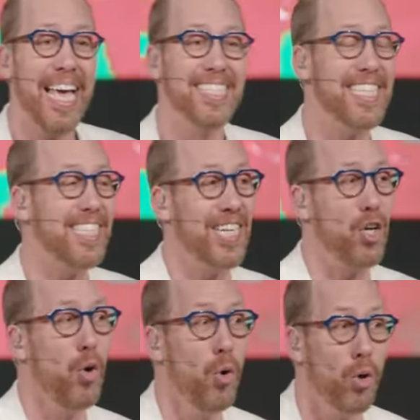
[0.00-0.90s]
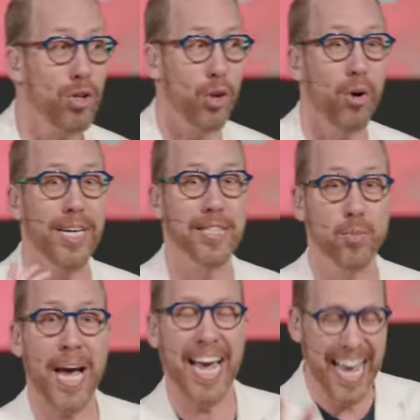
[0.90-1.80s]
in such a cool, glorious
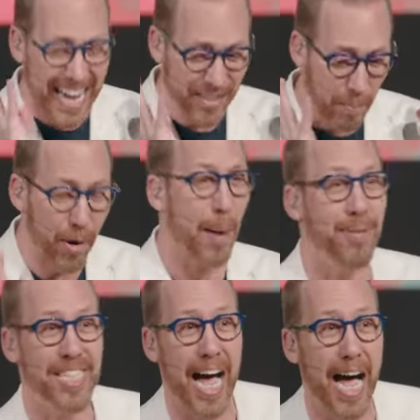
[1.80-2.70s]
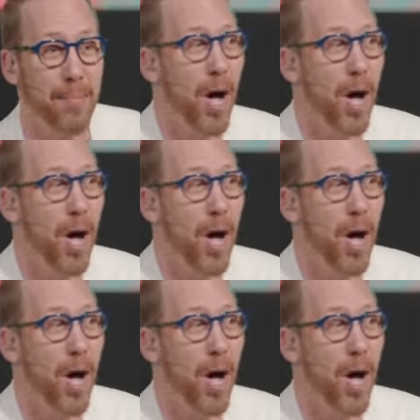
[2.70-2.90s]
way, and at the proper time,